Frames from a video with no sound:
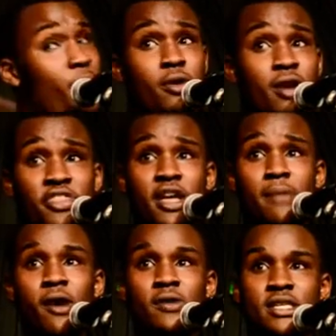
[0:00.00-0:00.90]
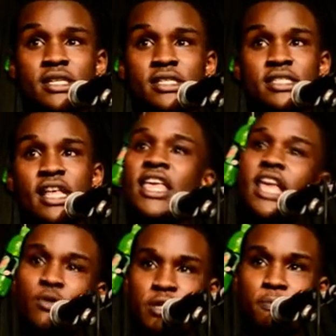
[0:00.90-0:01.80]
We do nothing about it.
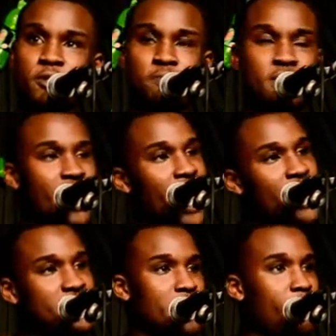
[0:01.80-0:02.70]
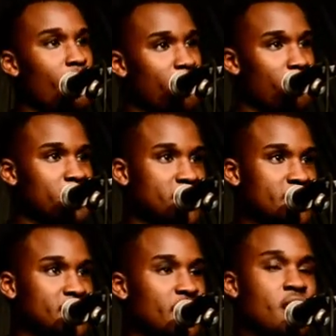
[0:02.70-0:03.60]
Yet we're supposed to be the highest number of voters.